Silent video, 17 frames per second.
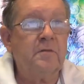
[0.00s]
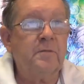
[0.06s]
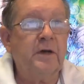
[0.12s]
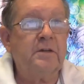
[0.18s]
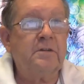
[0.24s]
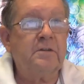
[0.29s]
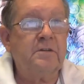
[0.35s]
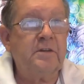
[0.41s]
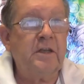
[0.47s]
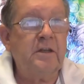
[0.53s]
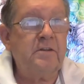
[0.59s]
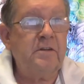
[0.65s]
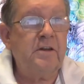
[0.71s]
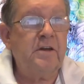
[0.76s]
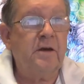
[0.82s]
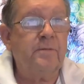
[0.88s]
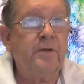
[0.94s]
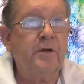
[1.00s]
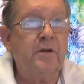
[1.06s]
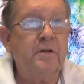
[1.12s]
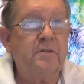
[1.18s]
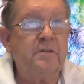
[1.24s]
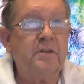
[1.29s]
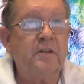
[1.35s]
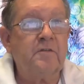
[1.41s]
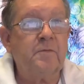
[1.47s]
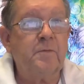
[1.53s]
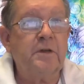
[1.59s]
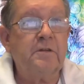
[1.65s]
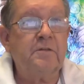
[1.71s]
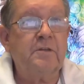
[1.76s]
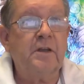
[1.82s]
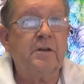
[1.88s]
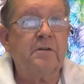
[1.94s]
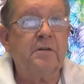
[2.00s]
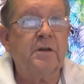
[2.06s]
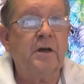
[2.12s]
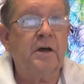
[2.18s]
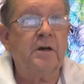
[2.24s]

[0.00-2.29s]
about setting up an assessment center